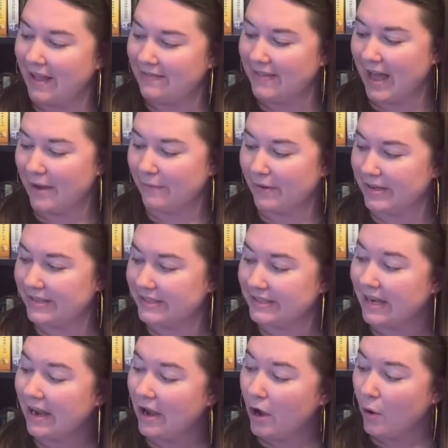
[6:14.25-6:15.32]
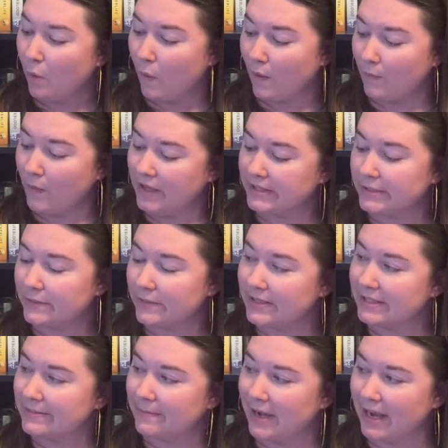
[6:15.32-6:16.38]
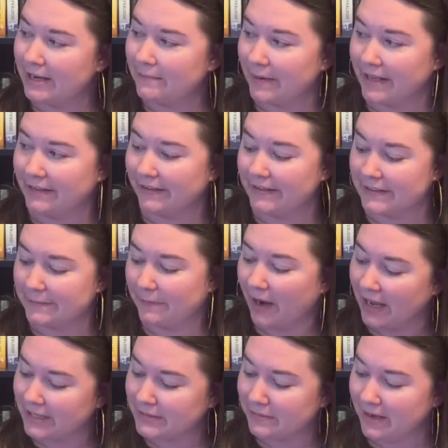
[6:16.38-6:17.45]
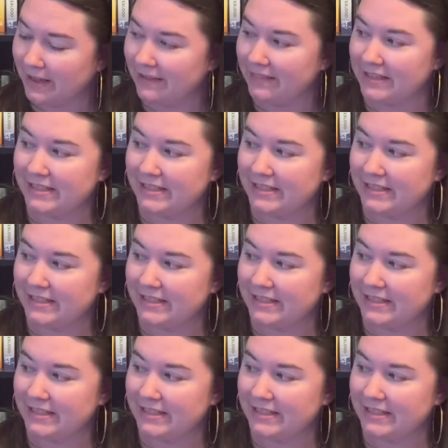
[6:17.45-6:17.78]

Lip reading: and that was What Once Was Mine by Liz Braswell.